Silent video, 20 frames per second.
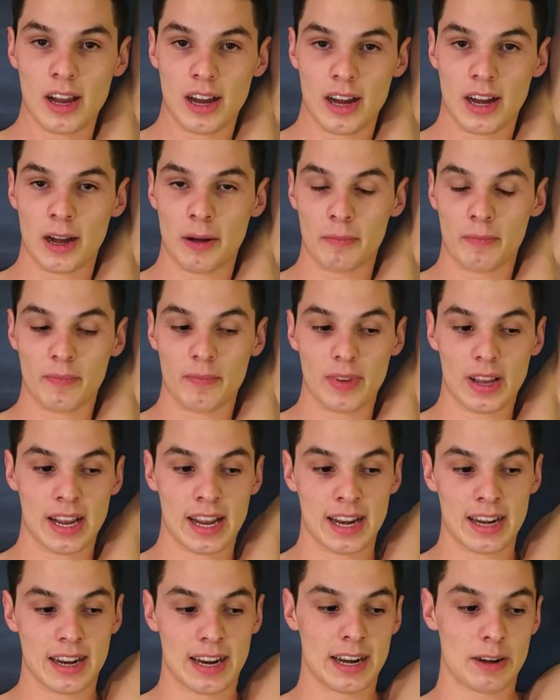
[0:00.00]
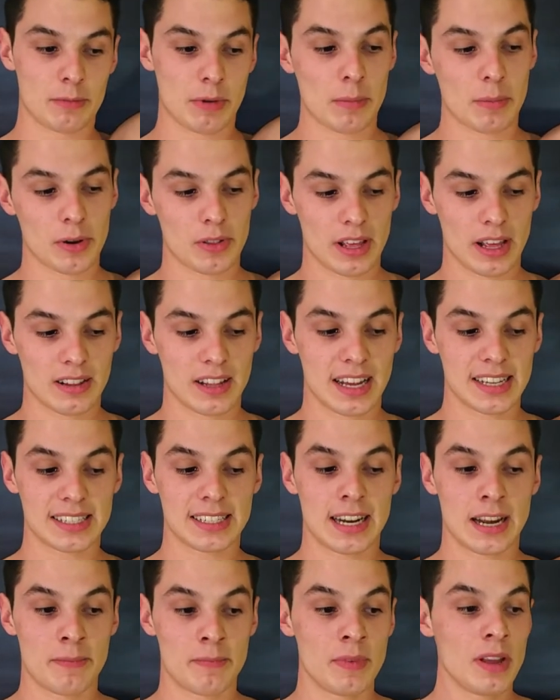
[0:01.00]
Um, and I remember that last
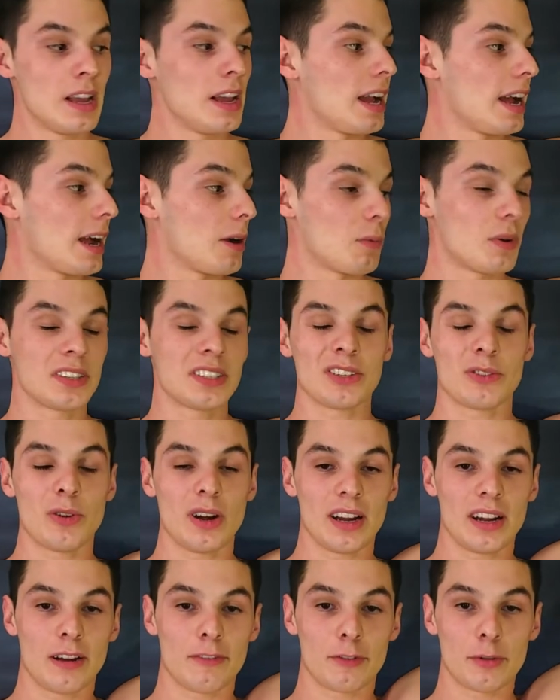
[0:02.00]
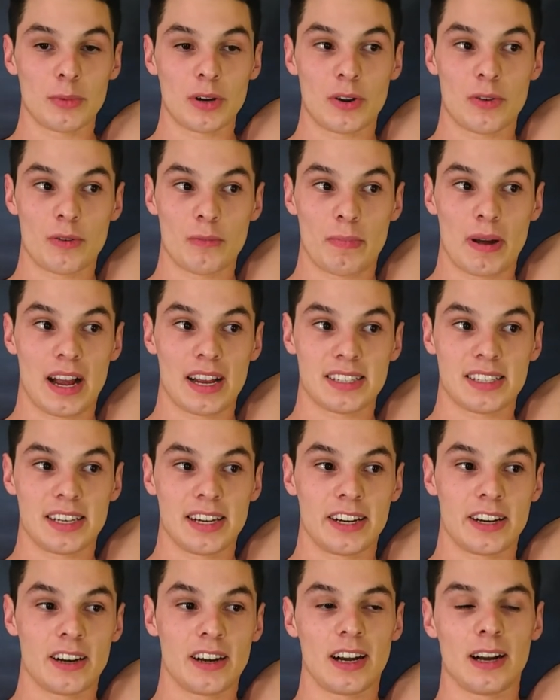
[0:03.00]
time I wasn't quite comfortable going past
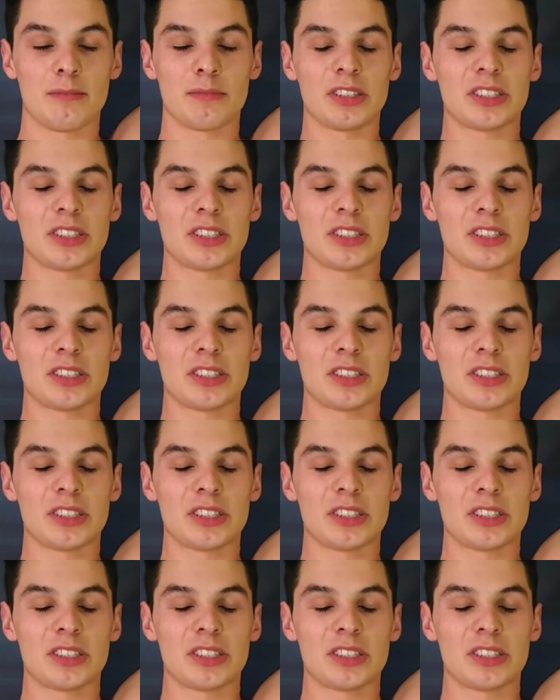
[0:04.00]
here um,